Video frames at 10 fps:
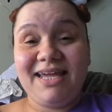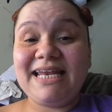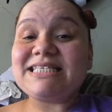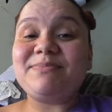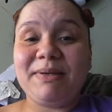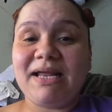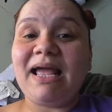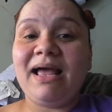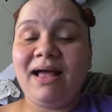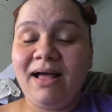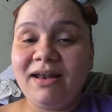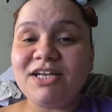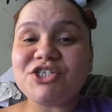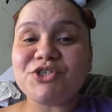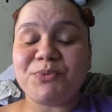It has been a
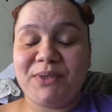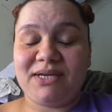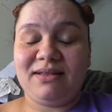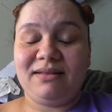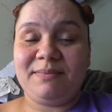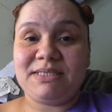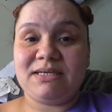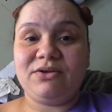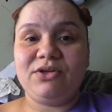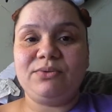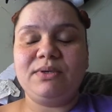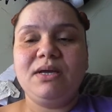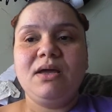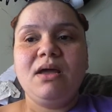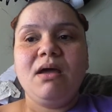hellish week, let me tell you.
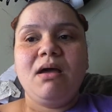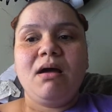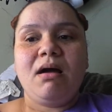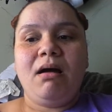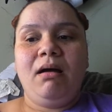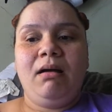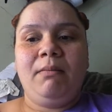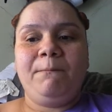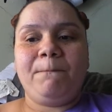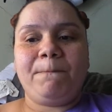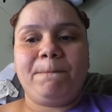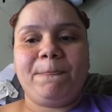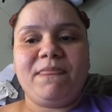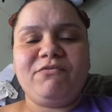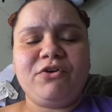Um,
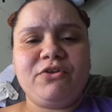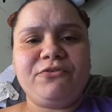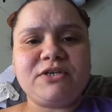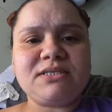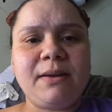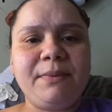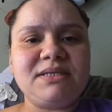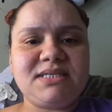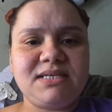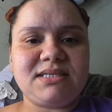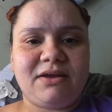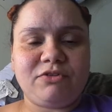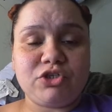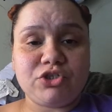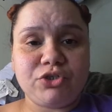for the first couple of days
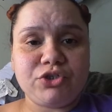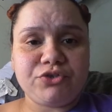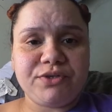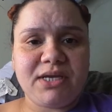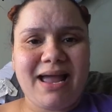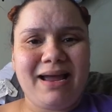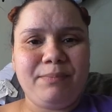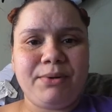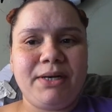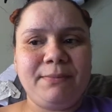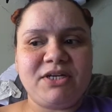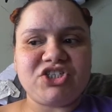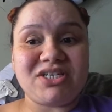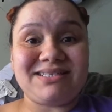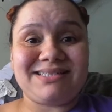after surgery, I pretty
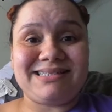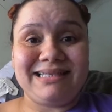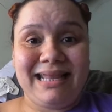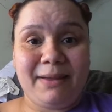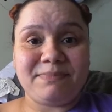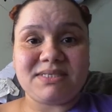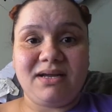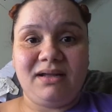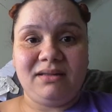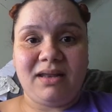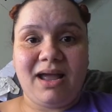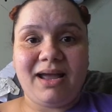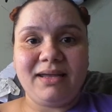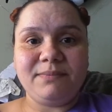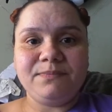much slept a
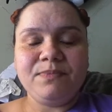lot.